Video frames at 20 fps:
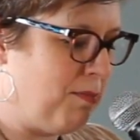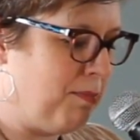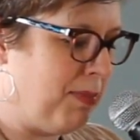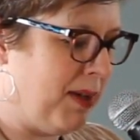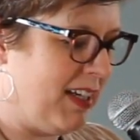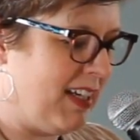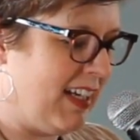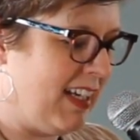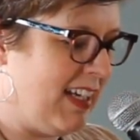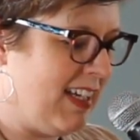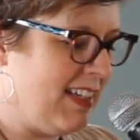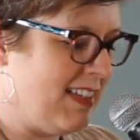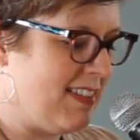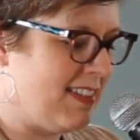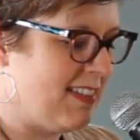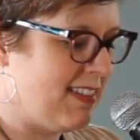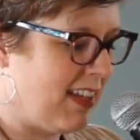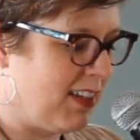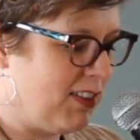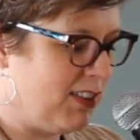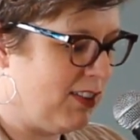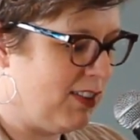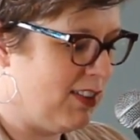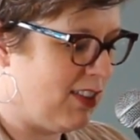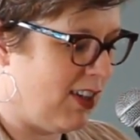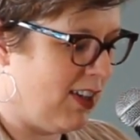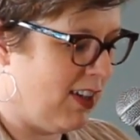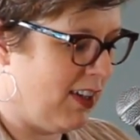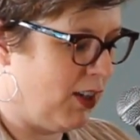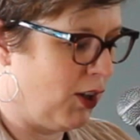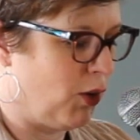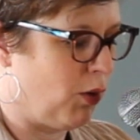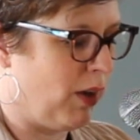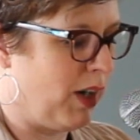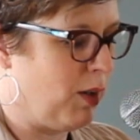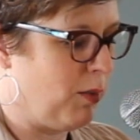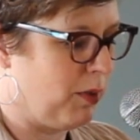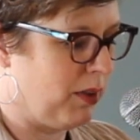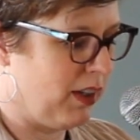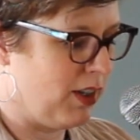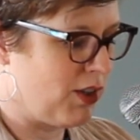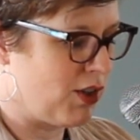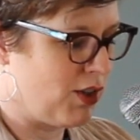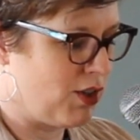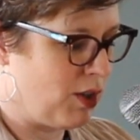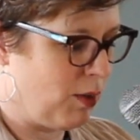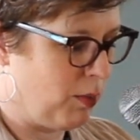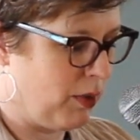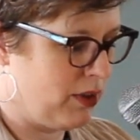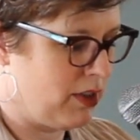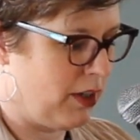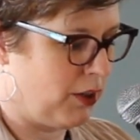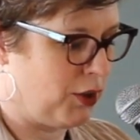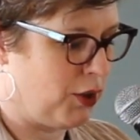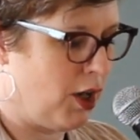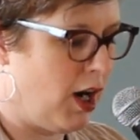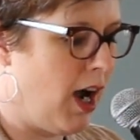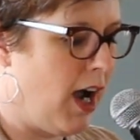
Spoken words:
But he has settled on a great relationship with Dr.